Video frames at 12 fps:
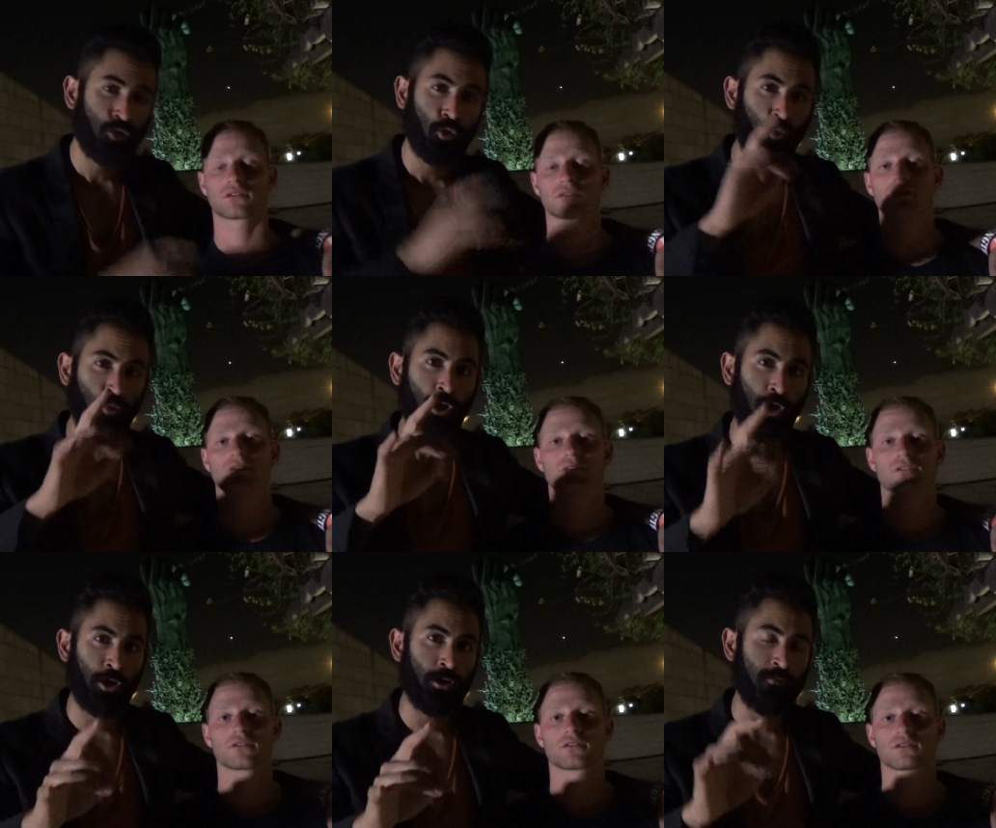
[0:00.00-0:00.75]
Speaker 1: you
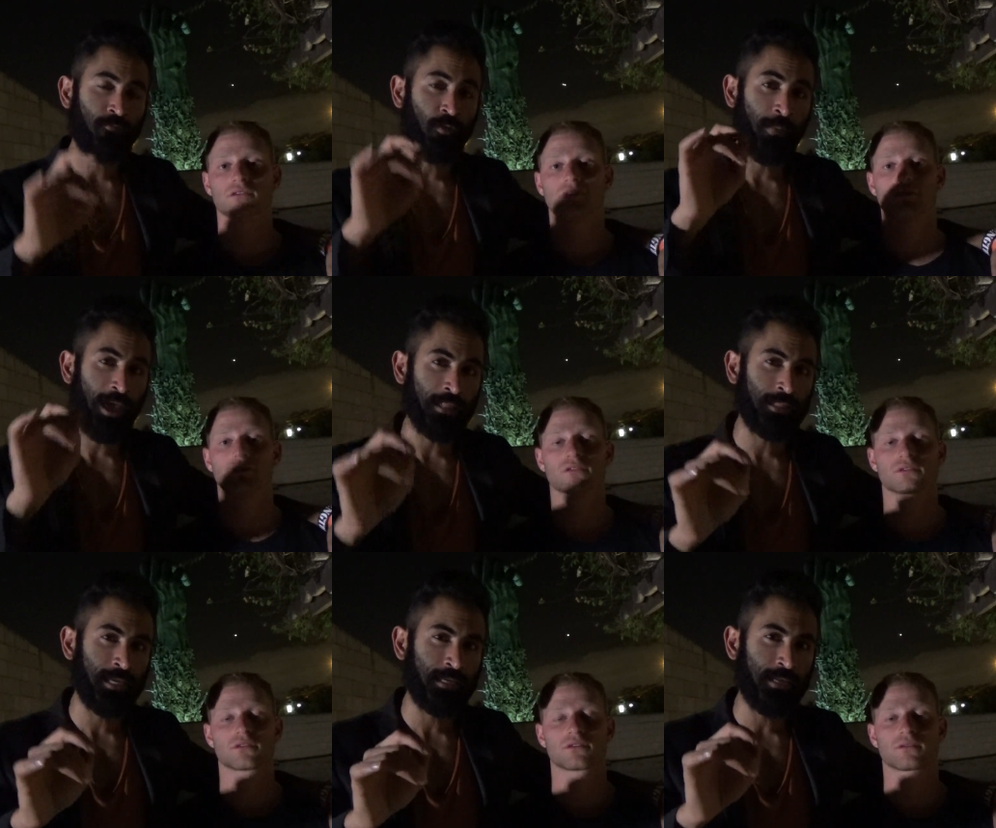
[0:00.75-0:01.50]
learn from
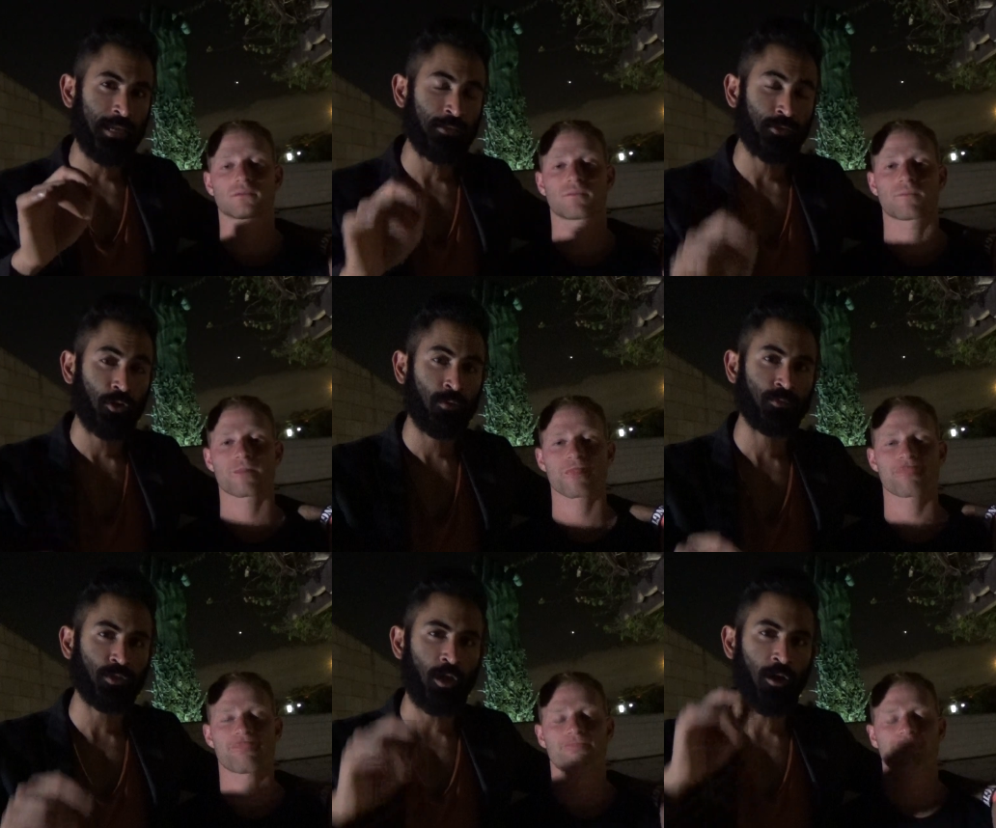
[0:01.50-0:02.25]
Elliott in
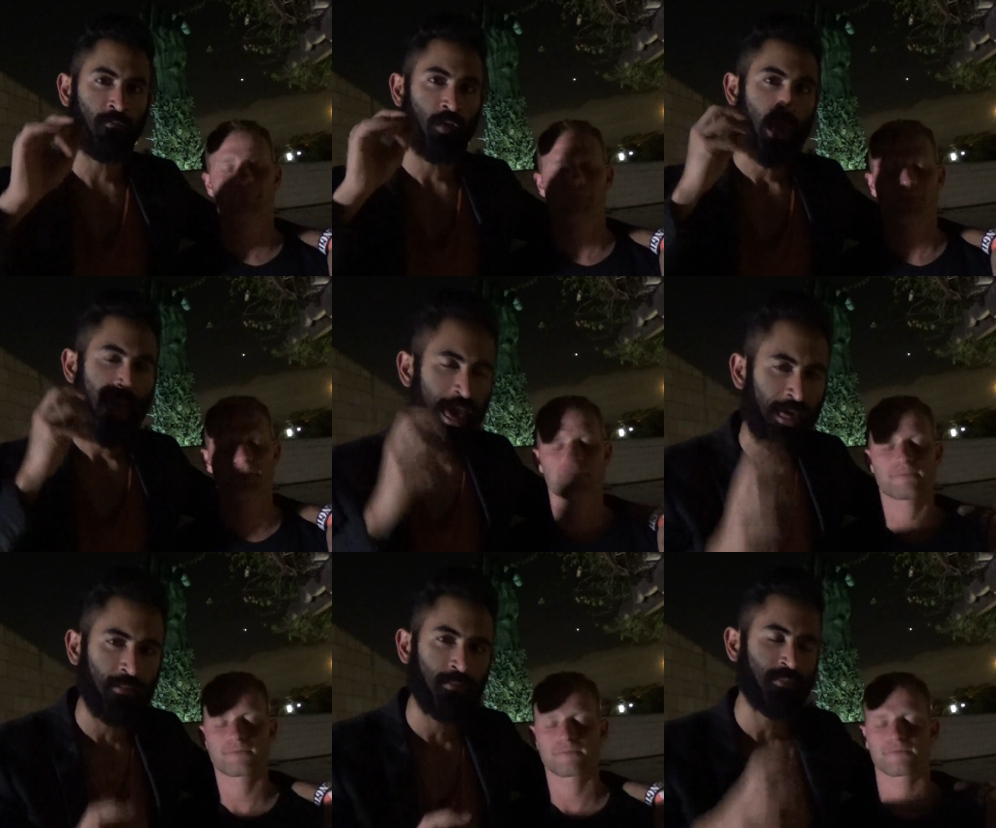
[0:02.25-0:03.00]
terms of
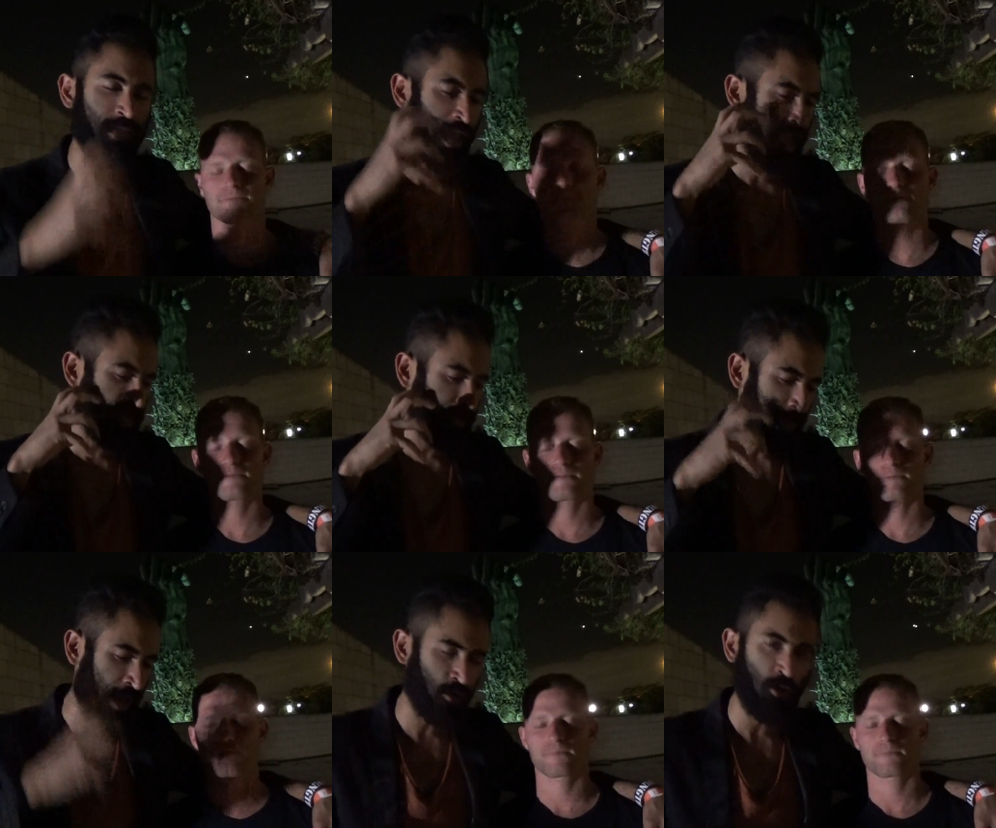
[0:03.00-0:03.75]
health and
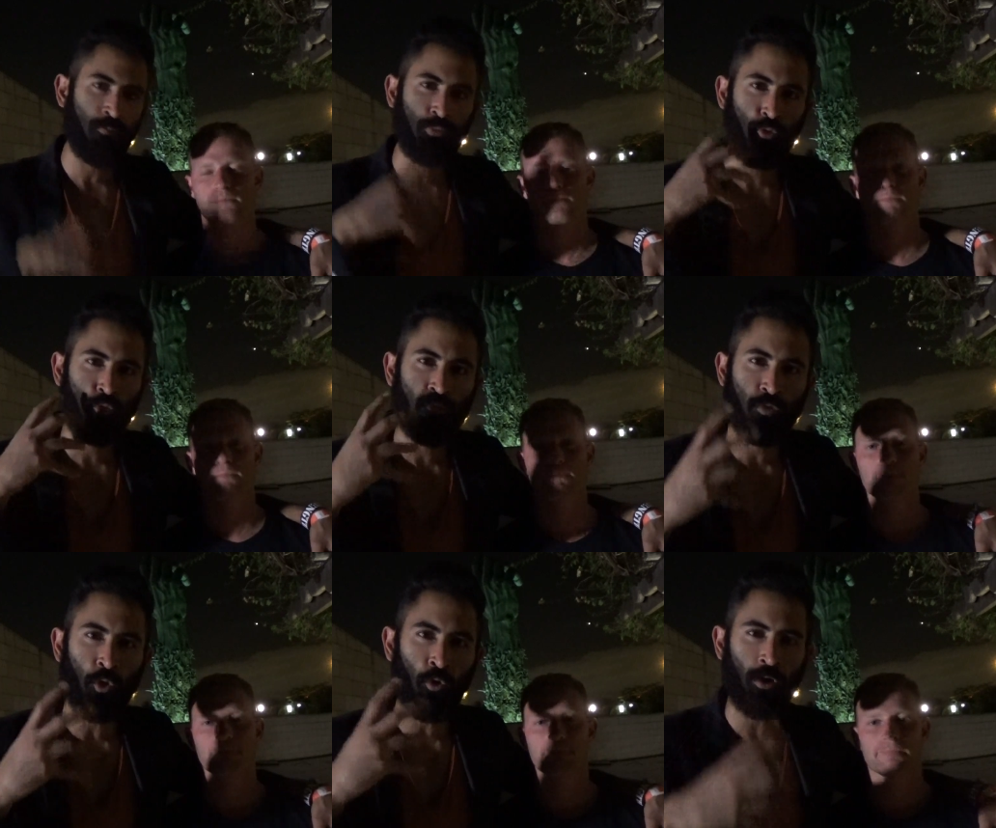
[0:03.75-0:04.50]
how to improve
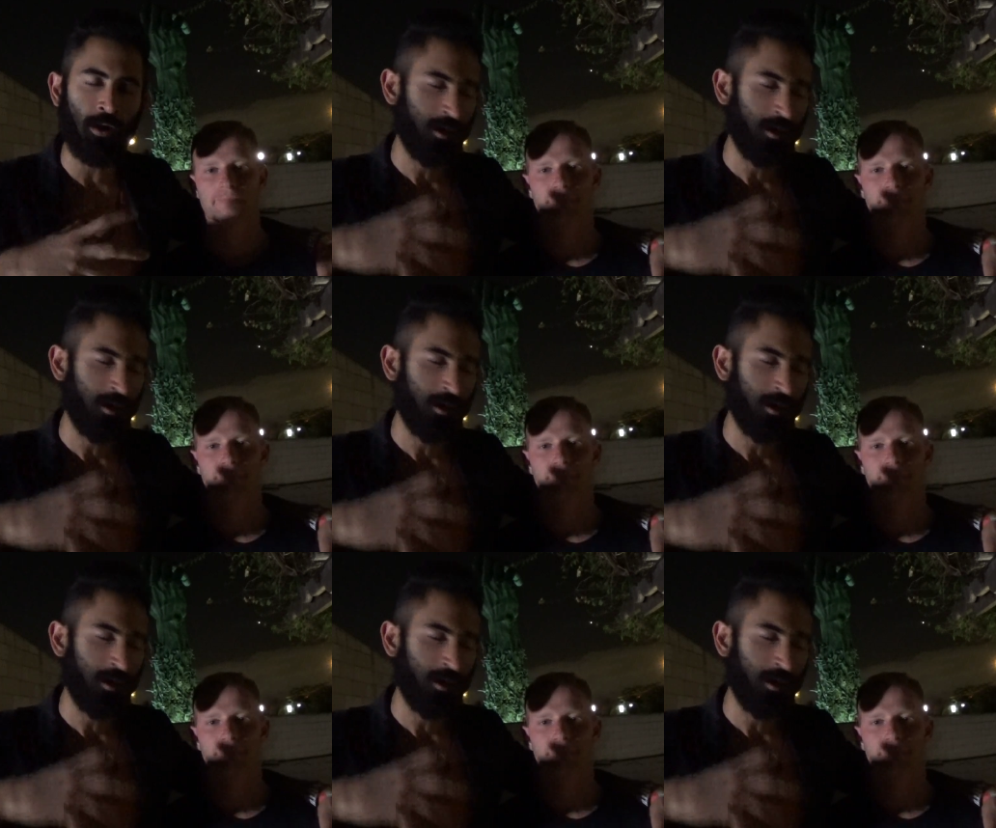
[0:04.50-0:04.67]
your